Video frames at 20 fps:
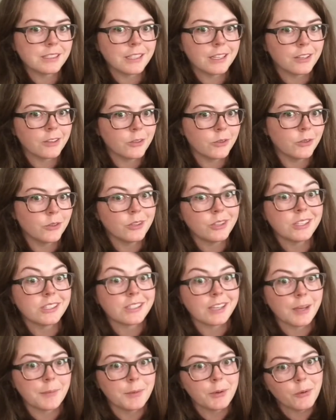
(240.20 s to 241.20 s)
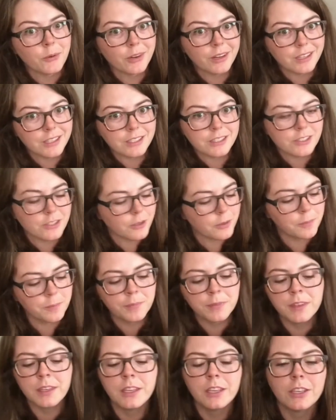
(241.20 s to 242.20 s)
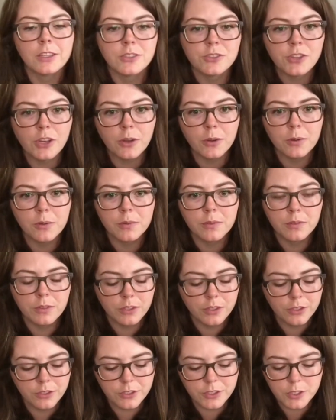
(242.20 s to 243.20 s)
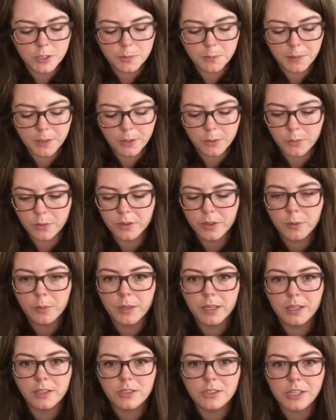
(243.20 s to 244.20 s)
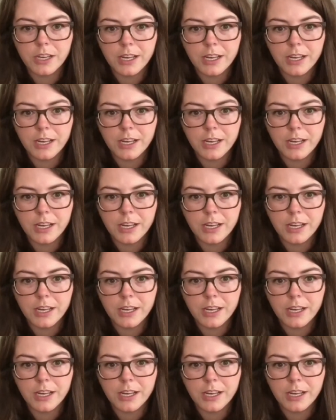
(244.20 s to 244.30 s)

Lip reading: kind of cool because I'm in Oregon too. So you just pick one of the wells.